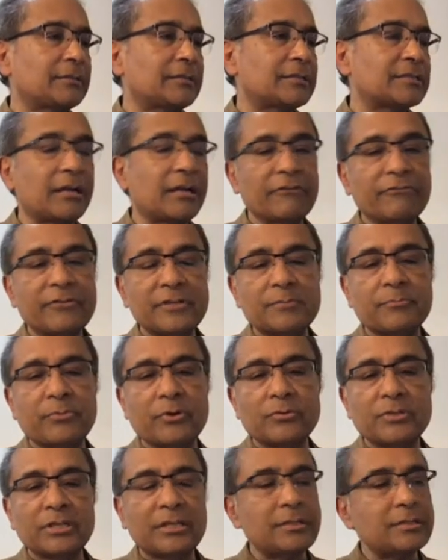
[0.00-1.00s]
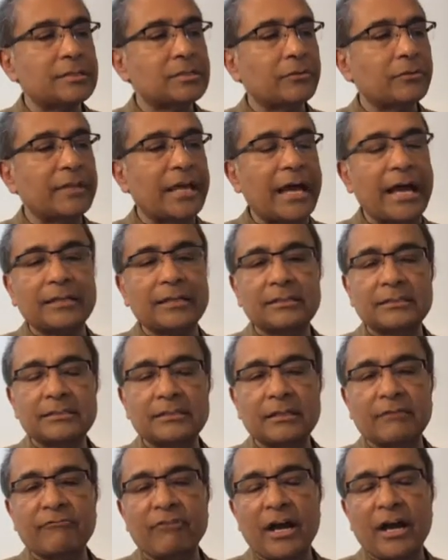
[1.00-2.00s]
the surface protein so that
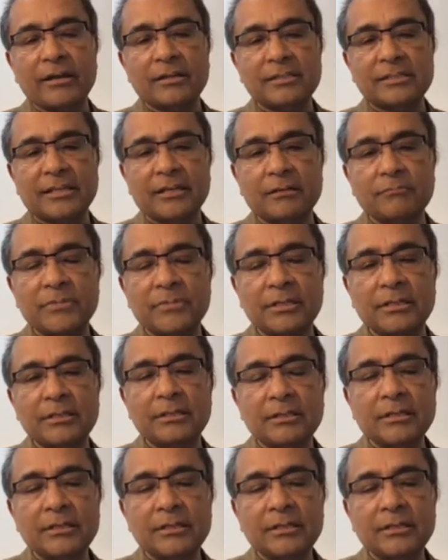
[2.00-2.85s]
the virus can be